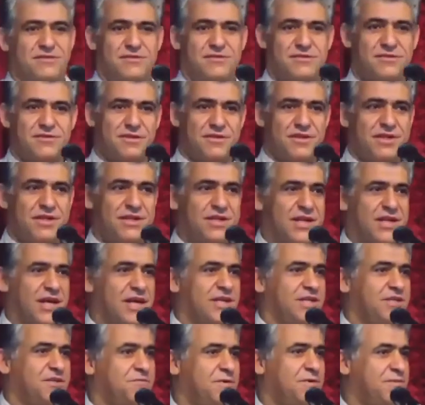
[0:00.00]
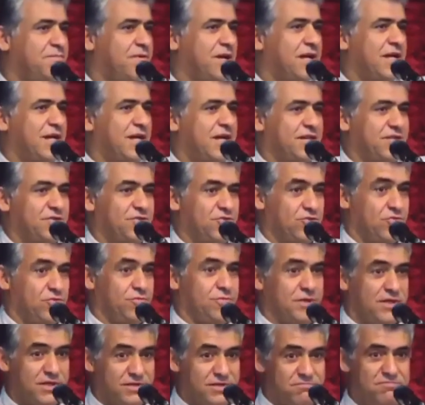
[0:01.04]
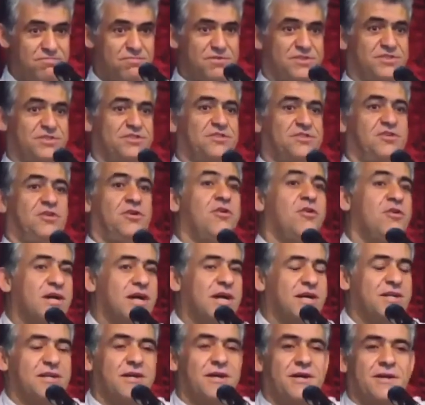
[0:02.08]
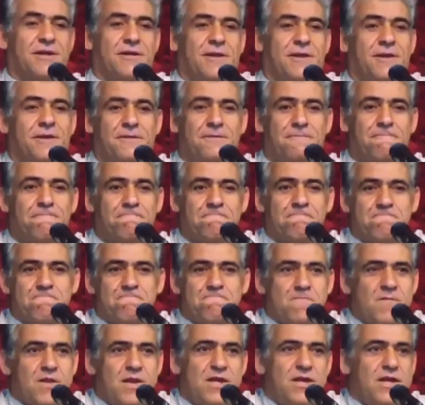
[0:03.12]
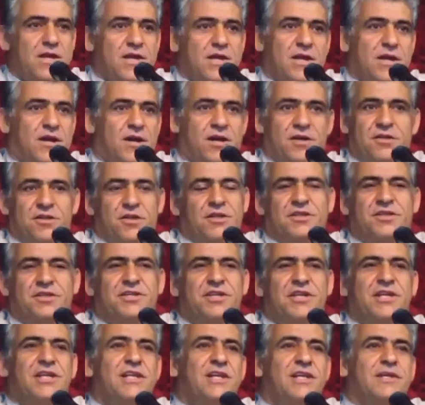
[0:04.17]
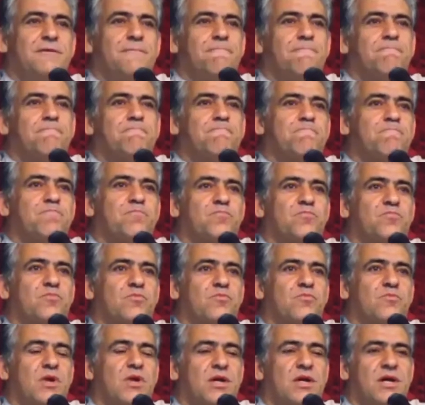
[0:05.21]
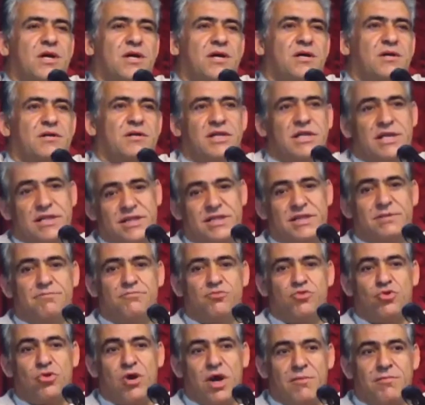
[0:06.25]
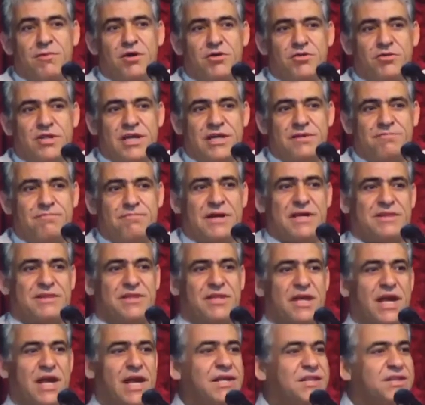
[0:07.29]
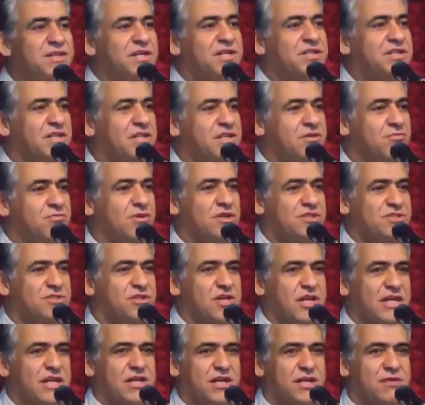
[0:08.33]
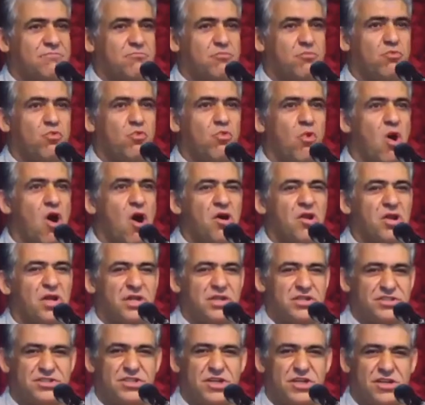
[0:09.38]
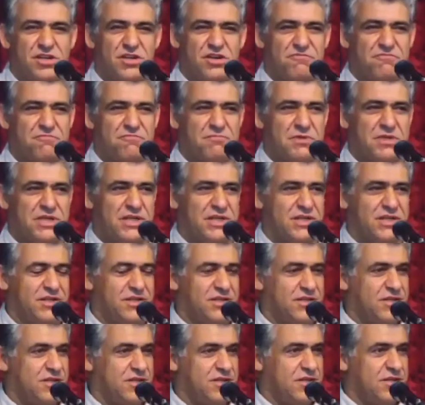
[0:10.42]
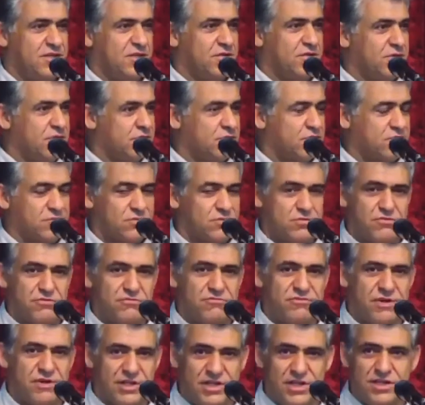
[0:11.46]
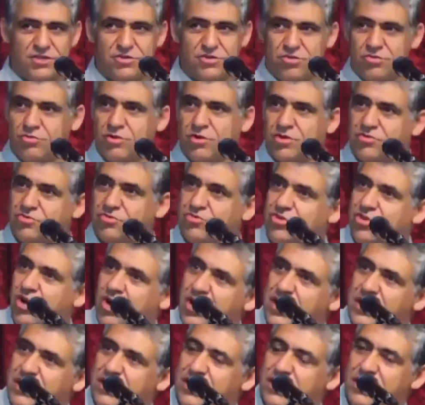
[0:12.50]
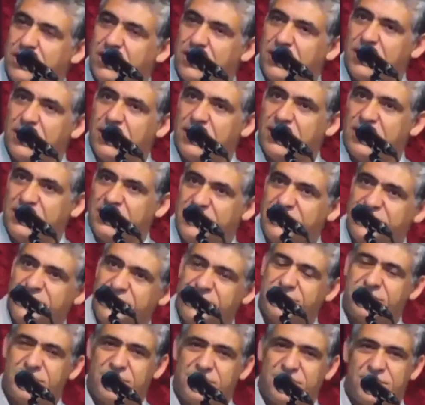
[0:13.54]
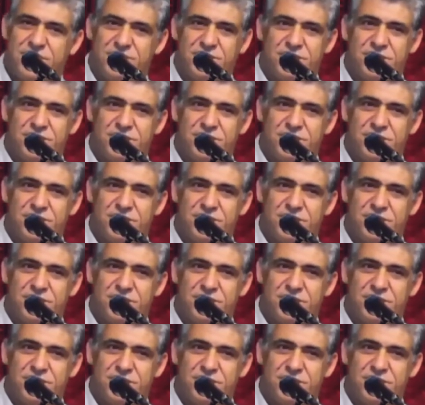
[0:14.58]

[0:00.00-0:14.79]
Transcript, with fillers: encourage people and you be strong and, and, and I not really uh, let them know about that, but internally was like a war inside of me. Oh, Farid, you want to die in this stage.